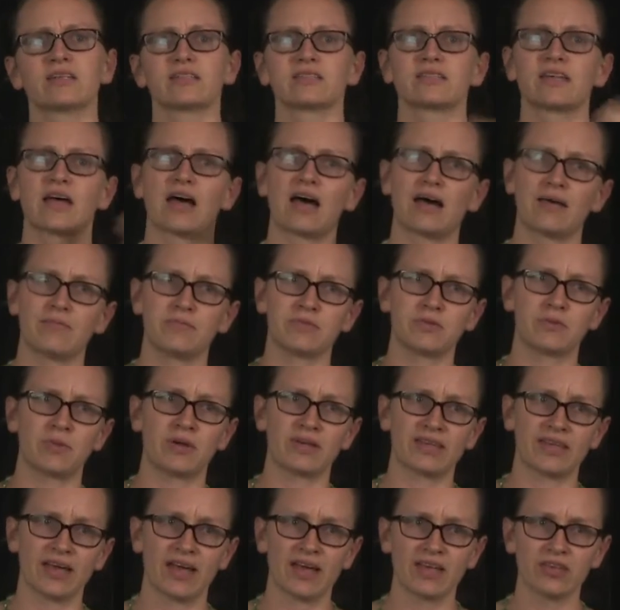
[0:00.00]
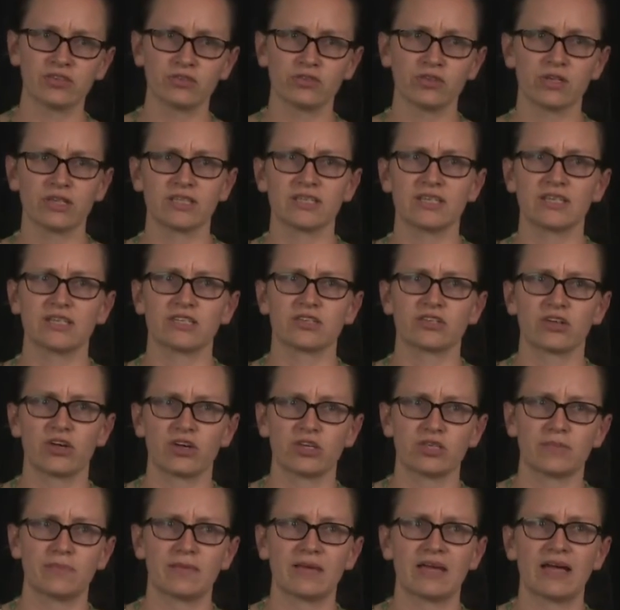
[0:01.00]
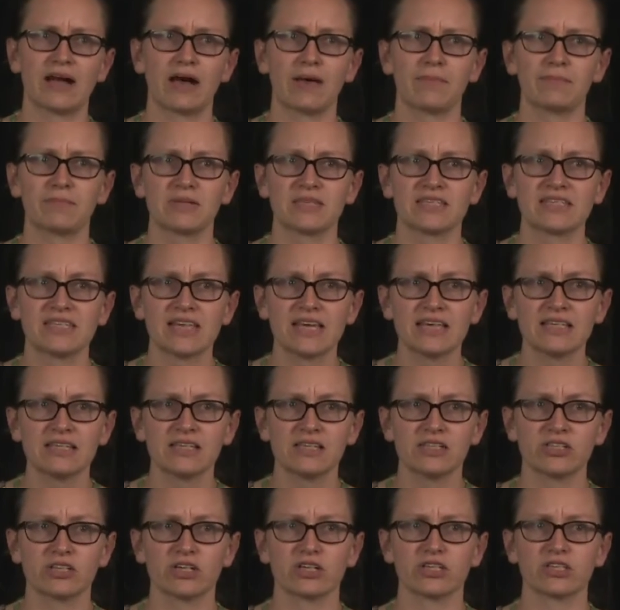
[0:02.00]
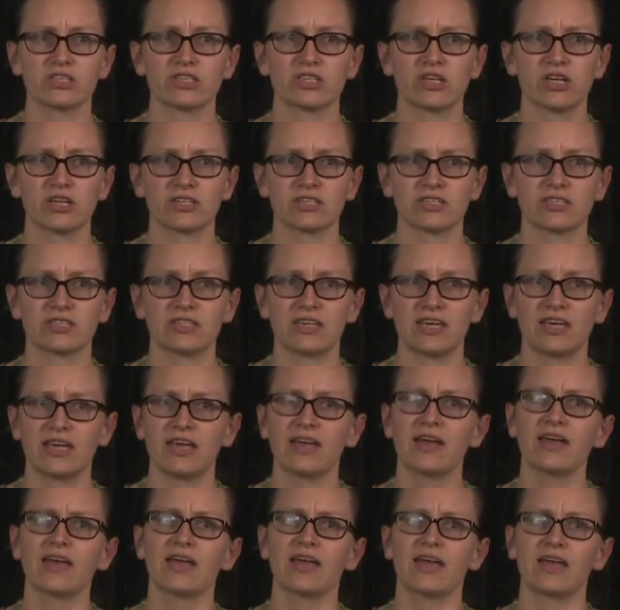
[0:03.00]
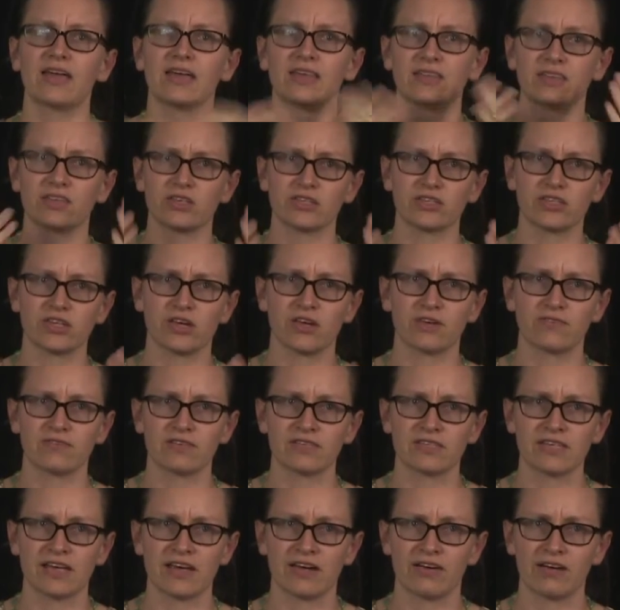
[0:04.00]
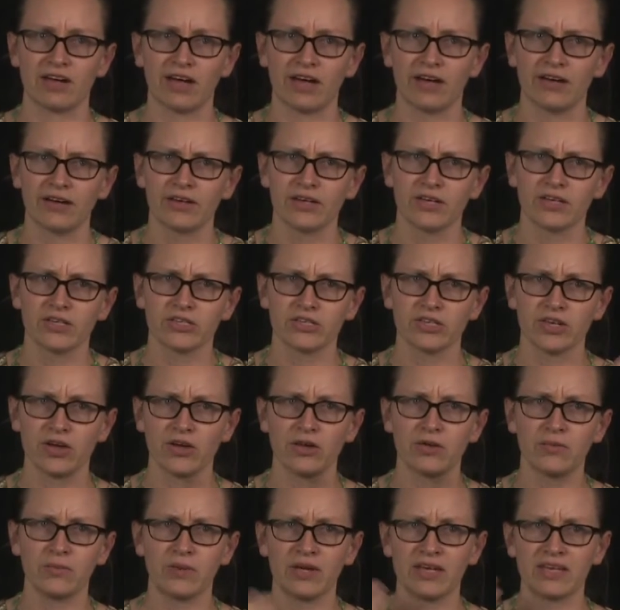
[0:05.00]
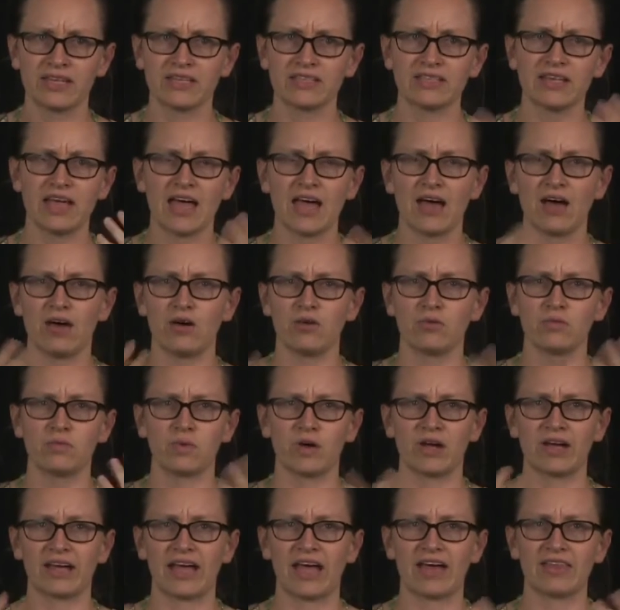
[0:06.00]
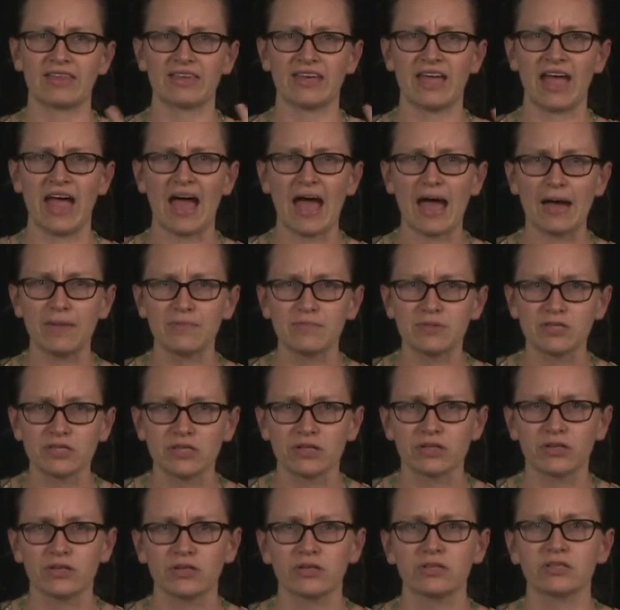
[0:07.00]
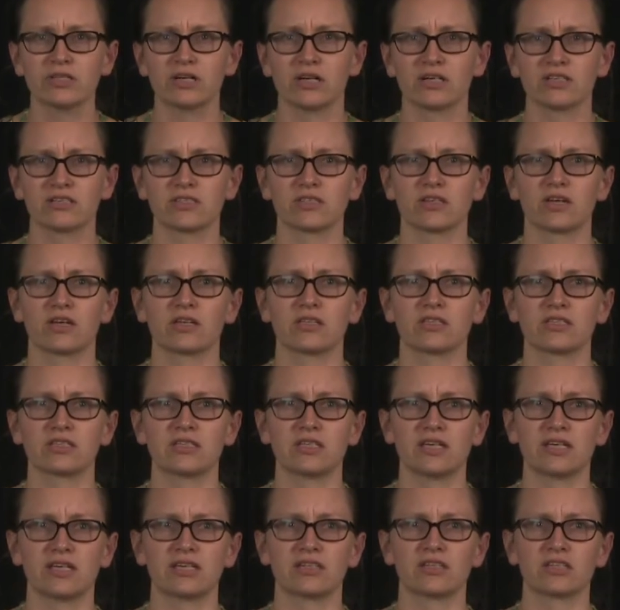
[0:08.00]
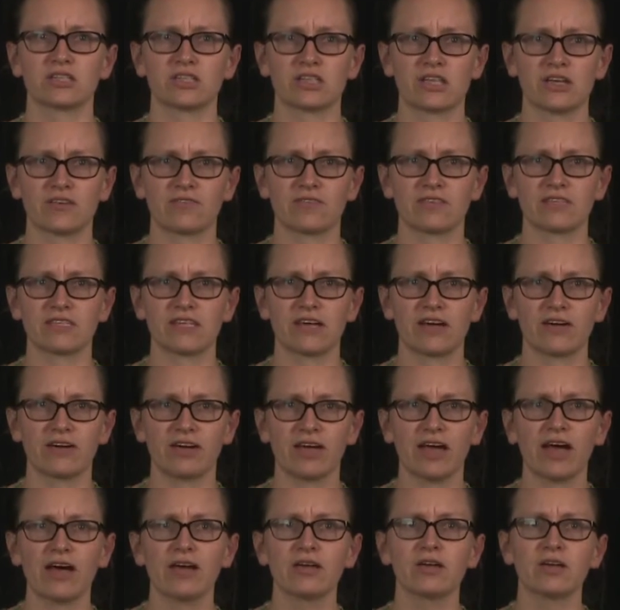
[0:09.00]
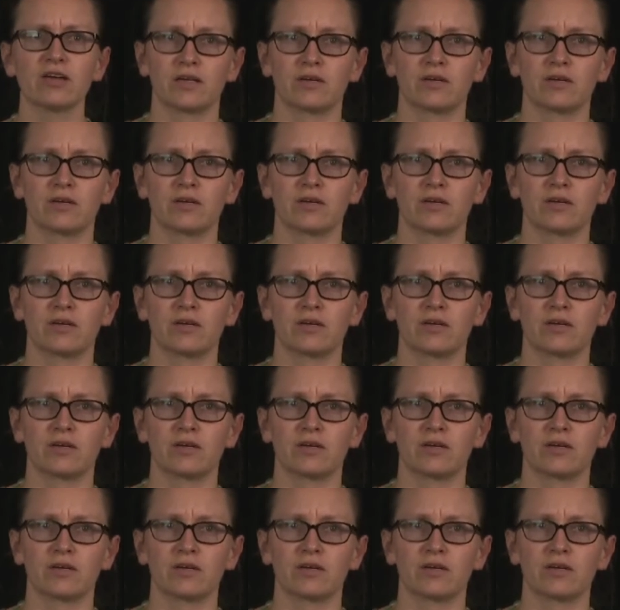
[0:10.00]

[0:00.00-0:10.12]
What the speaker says: times 100 is going to be our percentage uncertainty in the surface area. So we can now work out the absolute uncertainty in the surface area.